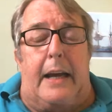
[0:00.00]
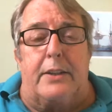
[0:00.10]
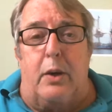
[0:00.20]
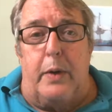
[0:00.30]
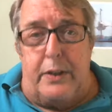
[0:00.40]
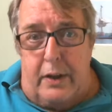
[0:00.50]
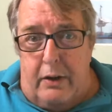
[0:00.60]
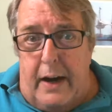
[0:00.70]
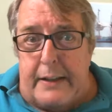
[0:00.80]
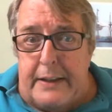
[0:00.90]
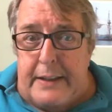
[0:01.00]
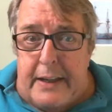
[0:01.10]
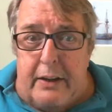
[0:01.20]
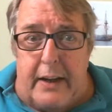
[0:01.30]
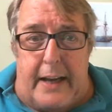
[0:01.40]
So we took her out to
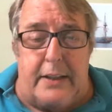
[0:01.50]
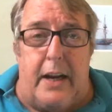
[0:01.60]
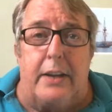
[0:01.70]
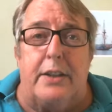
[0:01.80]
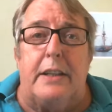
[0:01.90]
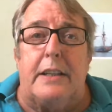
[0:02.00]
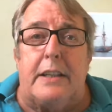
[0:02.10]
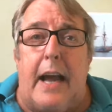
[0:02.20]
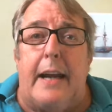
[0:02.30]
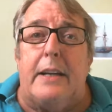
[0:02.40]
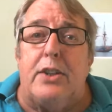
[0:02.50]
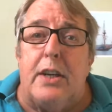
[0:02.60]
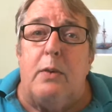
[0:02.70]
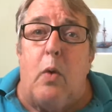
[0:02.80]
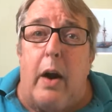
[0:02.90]
dinner last night. She decided
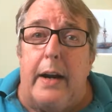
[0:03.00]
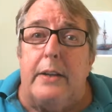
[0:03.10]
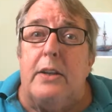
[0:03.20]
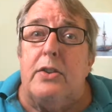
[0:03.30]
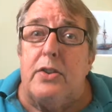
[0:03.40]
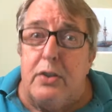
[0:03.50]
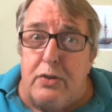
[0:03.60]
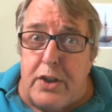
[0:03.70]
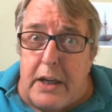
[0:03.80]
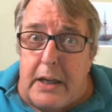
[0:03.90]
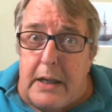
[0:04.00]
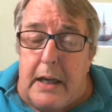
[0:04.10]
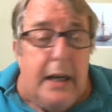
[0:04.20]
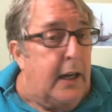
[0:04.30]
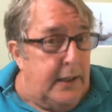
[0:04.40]
she wanted sushi.
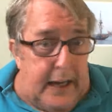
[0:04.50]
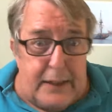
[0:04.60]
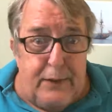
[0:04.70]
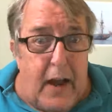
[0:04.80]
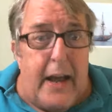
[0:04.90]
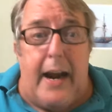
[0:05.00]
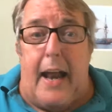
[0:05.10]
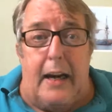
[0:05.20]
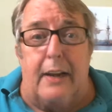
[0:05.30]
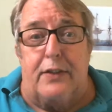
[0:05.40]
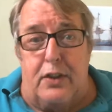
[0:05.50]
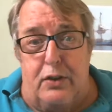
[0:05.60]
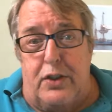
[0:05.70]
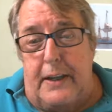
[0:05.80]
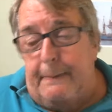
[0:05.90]
That's fine. I love
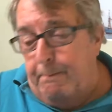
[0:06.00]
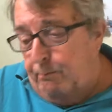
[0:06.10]
sushi.